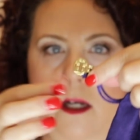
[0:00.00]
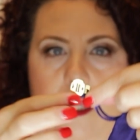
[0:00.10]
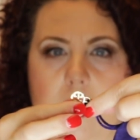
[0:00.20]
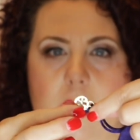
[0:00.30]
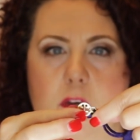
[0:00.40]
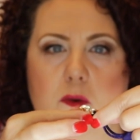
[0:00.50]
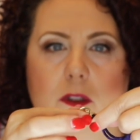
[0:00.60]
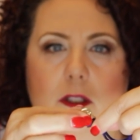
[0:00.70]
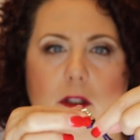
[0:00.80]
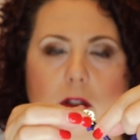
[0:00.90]
kind of
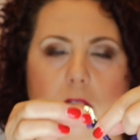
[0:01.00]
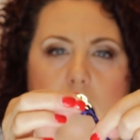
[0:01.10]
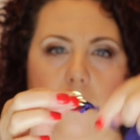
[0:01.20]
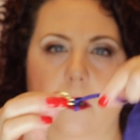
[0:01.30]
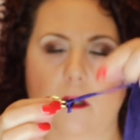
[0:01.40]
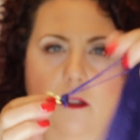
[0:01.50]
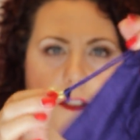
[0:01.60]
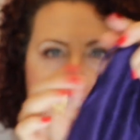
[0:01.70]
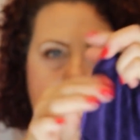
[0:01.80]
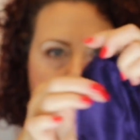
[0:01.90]
cute
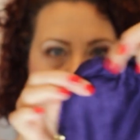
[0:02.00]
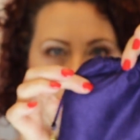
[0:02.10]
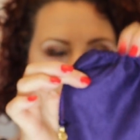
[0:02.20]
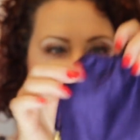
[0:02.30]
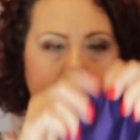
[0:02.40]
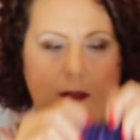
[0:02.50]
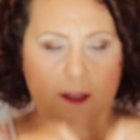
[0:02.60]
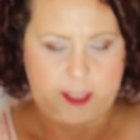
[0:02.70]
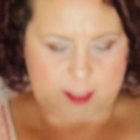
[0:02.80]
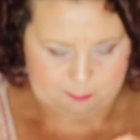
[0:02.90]
just to be on the little
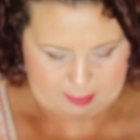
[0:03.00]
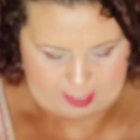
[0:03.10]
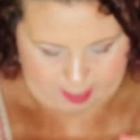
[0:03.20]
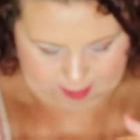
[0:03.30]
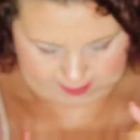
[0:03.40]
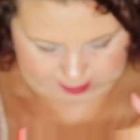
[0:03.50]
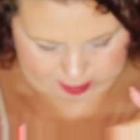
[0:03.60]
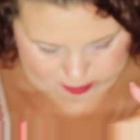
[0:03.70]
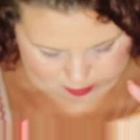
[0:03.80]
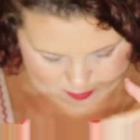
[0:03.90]
dust bag. So
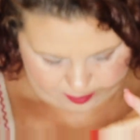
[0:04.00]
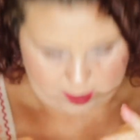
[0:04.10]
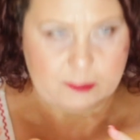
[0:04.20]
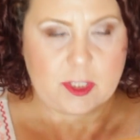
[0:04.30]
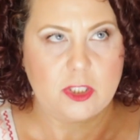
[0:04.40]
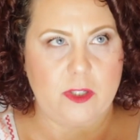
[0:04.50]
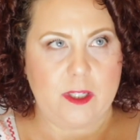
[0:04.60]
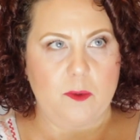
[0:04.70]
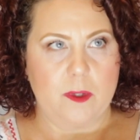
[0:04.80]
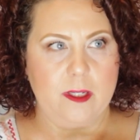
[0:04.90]
let me show
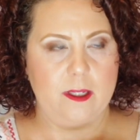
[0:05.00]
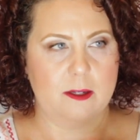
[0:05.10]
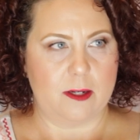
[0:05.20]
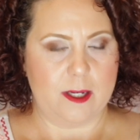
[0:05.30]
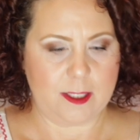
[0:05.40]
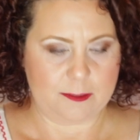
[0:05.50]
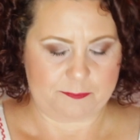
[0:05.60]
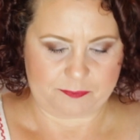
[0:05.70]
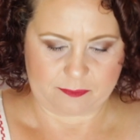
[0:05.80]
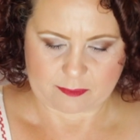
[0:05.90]
you what I
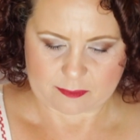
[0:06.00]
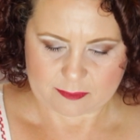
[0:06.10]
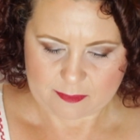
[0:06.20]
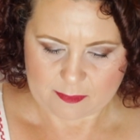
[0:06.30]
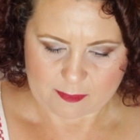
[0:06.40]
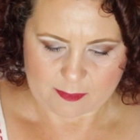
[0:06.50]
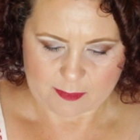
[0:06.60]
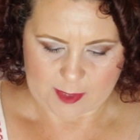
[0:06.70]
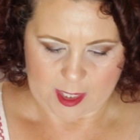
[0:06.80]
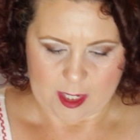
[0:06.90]
got.
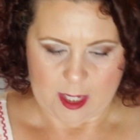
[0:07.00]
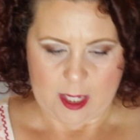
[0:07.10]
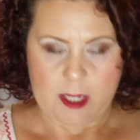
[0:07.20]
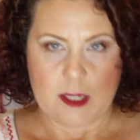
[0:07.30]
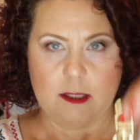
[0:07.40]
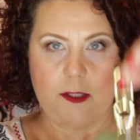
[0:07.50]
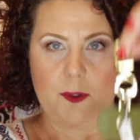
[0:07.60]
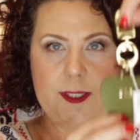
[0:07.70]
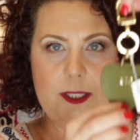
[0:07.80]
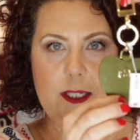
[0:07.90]
So
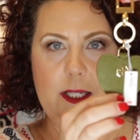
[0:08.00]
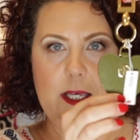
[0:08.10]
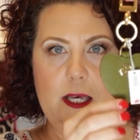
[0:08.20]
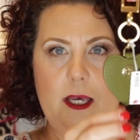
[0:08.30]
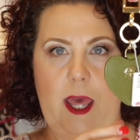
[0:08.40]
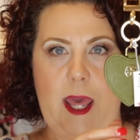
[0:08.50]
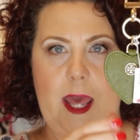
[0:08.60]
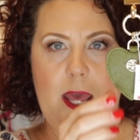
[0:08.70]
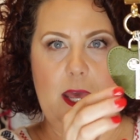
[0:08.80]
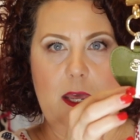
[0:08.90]
I did get
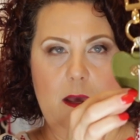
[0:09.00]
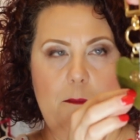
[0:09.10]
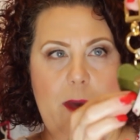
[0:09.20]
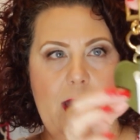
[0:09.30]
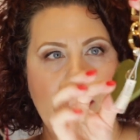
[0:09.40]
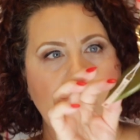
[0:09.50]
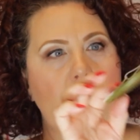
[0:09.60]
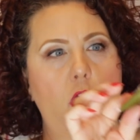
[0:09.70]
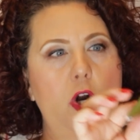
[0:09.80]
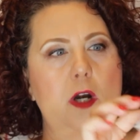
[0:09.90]
a bag
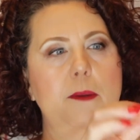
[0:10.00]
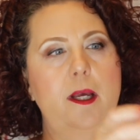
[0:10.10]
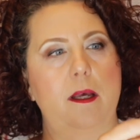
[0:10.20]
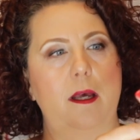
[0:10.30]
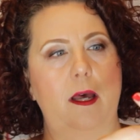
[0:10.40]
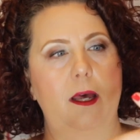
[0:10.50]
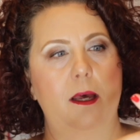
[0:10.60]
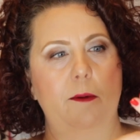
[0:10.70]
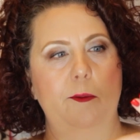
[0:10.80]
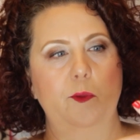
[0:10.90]
charm.
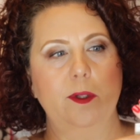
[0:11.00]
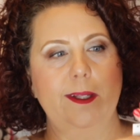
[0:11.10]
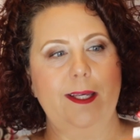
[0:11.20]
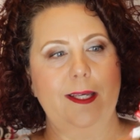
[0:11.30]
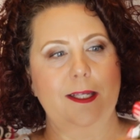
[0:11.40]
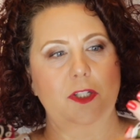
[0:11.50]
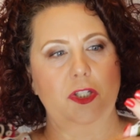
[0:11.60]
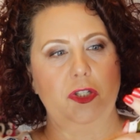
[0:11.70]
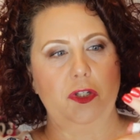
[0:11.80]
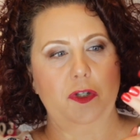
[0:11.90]
Um, I'm really
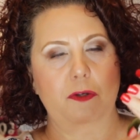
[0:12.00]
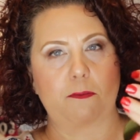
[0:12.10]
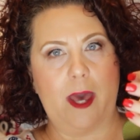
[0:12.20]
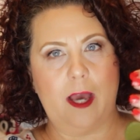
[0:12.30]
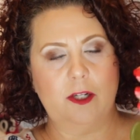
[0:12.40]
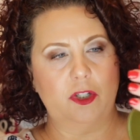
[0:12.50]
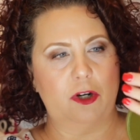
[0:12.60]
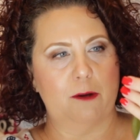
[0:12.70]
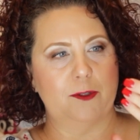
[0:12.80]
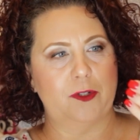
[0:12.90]
into bag
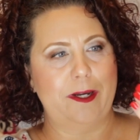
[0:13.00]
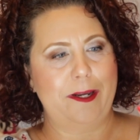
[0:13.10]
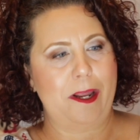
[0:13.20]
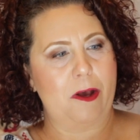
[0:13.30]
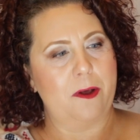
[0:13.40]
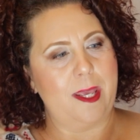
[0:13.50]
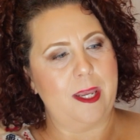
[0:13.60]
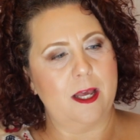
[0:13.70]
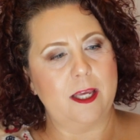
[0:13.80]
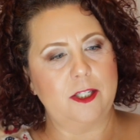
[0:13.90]
charms right now
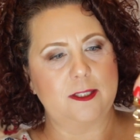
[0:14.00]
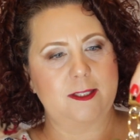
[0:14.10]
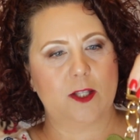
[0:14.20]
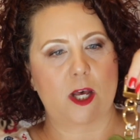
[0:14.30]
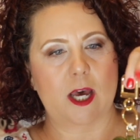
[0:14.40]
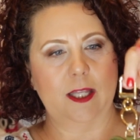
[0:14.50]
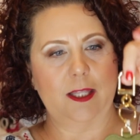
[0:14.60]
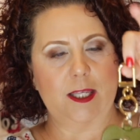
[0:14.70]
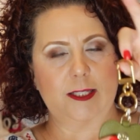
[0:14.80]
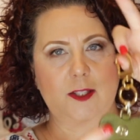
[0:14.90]
and I just thought
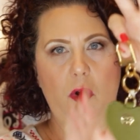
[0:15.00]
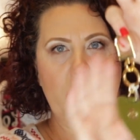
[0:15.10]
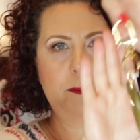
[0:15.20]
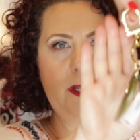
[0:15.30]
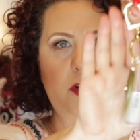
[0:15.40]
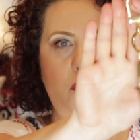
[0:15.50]
this army